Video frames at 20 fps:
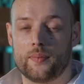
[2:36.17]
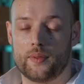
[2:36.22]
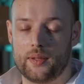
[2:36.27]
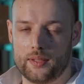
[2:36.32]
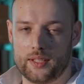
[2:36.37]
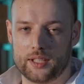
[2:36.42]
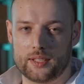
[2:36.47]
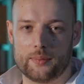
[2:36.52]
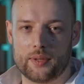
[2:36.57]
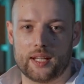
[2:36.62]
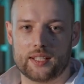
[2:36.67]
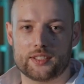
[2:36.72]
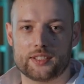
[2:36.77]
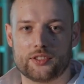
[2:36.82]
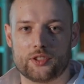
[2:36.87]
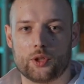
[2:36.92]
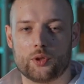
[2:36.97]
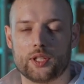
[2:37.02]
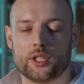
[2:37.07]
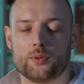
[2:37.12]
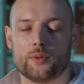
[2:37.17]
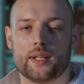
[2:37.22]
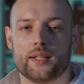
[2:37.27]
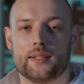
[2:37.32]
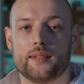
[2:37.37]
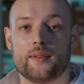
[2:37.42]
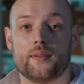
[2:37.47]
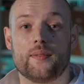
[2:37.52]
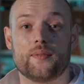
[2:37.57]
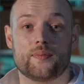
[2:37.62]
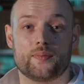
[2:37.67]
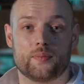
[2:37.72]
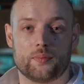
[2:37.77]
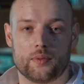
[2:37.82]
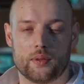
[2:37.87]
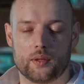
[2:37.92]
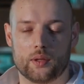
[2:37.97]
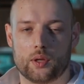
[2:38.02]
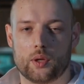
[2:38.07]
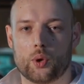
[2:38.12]
The device is already ready.
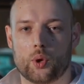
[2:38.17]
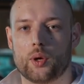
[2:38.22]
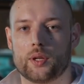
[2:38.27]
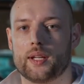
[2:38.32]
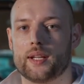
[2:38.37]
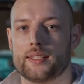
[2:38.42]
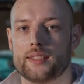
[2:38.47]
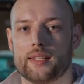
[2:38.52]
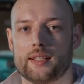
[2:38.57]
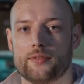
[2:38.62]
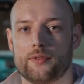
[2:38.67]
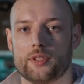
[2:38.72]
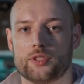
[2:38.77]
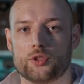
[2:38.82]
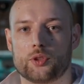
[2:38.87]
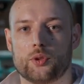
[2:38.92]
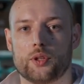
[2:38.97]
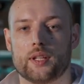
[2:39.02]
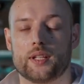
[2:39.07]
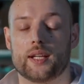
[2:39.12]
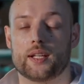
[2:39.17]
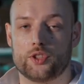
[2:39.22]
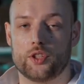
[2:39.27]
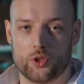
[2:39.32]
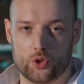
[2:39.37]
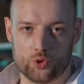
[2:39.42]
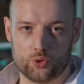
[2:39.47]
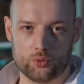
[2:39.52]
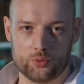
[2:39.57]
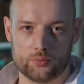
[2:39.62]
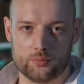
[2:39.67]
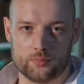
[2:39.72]
All that's left is to connect the hole.